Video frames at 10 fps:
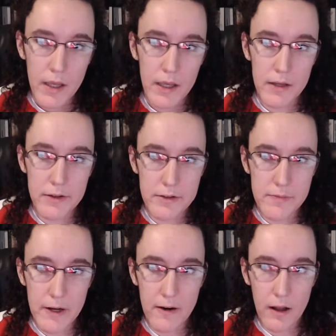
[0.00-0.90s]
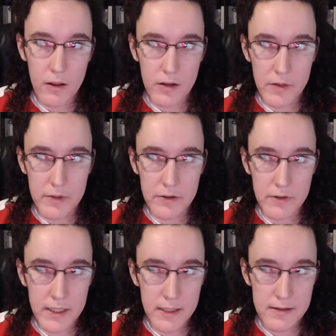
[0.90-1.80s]
It doesn't matter how long you've been
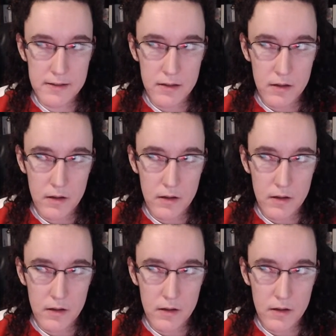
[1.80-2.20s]
doing this.